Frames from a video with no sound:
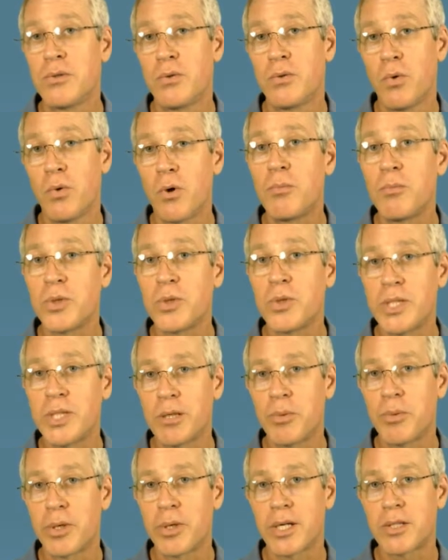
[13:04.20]
normal tear
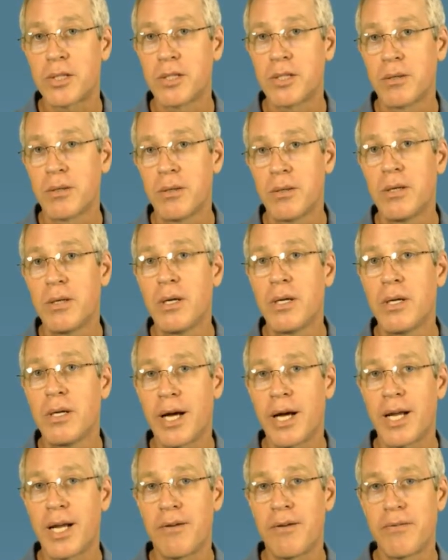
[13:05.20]
production
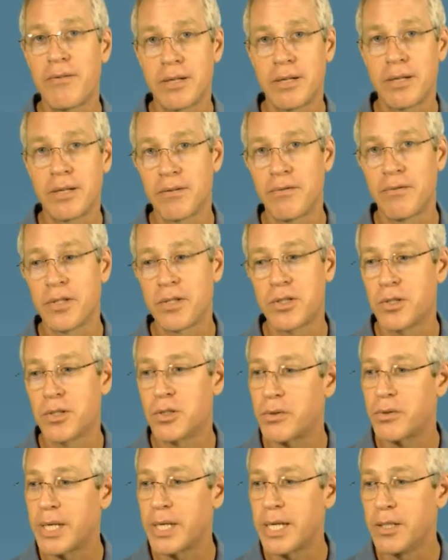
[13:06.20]
not having sufficient
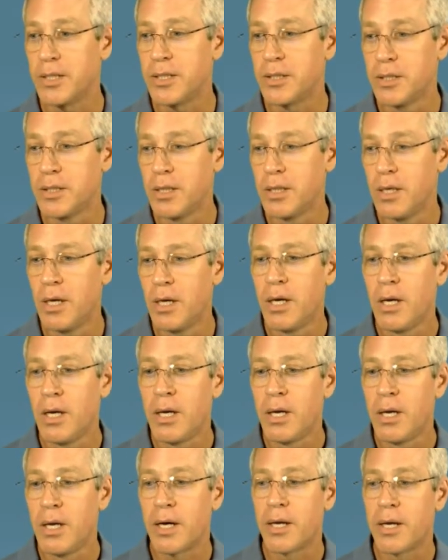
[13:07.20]
drainage.
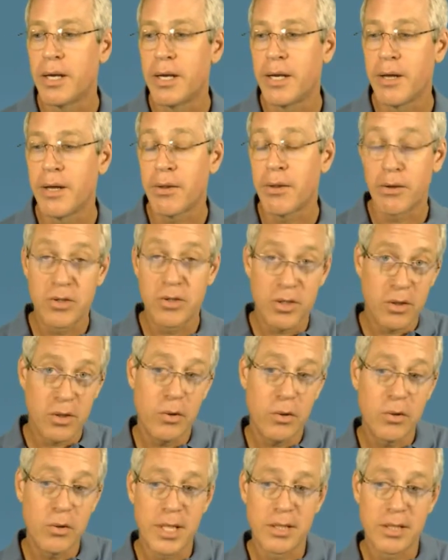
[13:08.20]
Now the
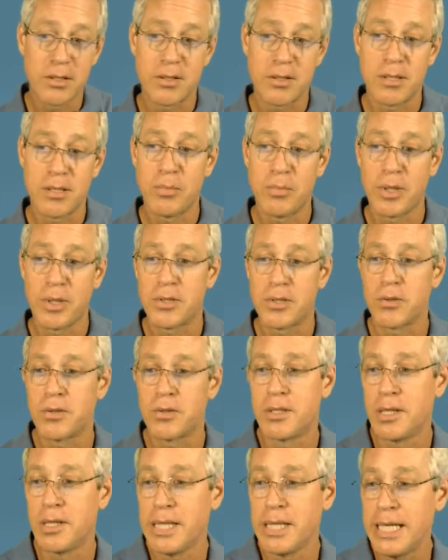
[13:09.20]
code change is simply to
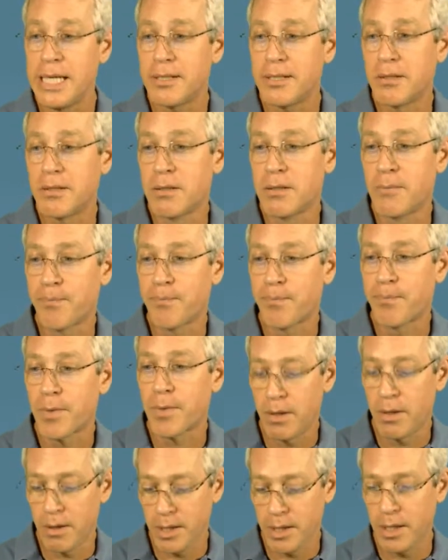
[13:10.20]
delete
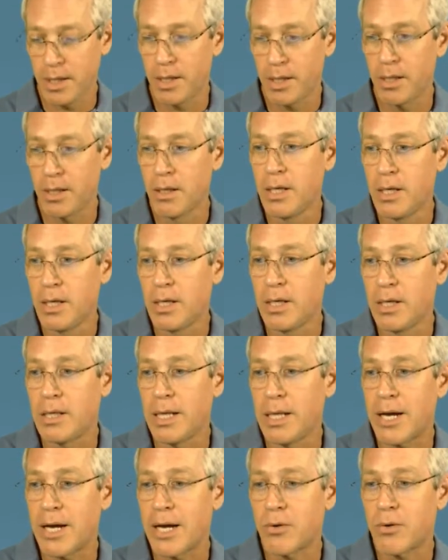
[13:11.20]
the
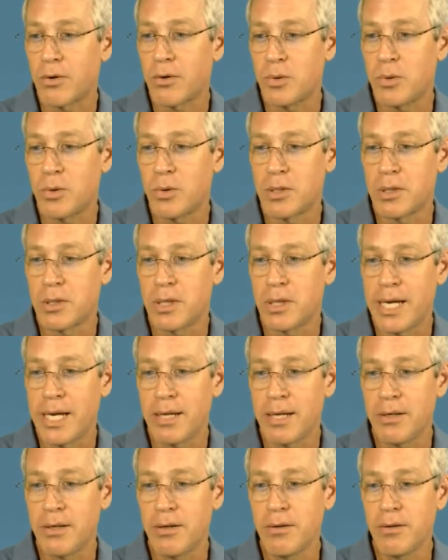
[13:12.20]
lacrimal
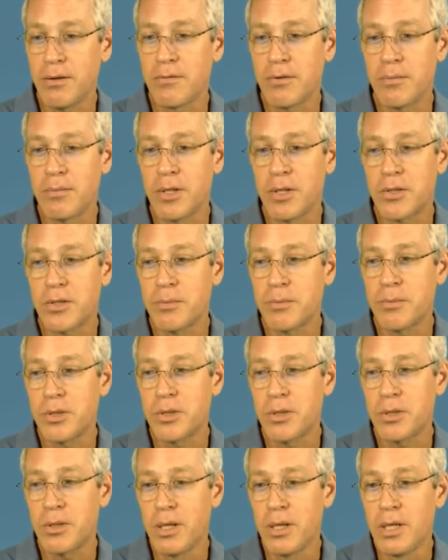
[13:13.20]
gland from the
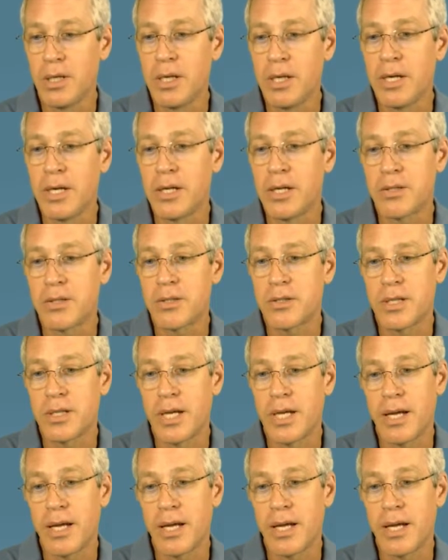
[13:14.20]
descriptor and just